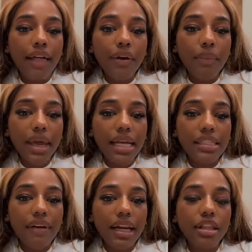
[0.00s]
I thought we had
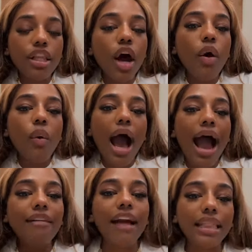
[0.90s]
to write it. No,
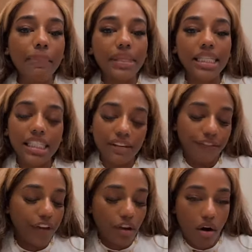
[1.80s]
I write the
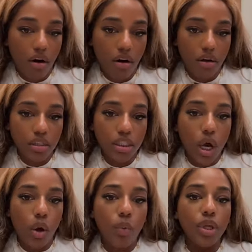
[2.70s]
petition for y'all.
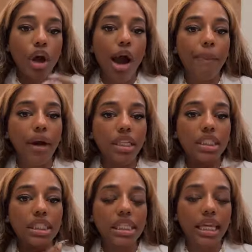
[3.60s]
So when y'all
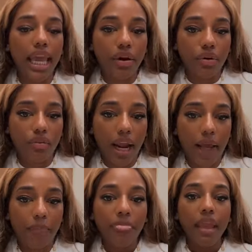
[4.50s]
purchase the candle,
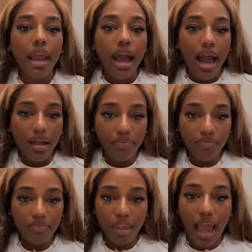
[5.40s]
right,
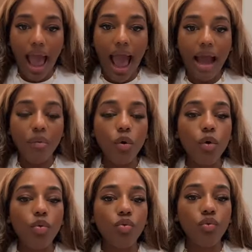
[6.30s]

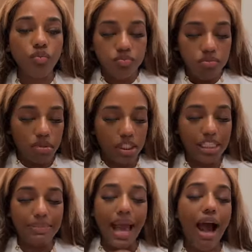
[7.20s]
I'll
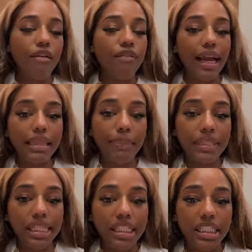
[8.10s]
write the
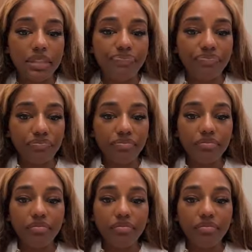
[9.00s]
petition,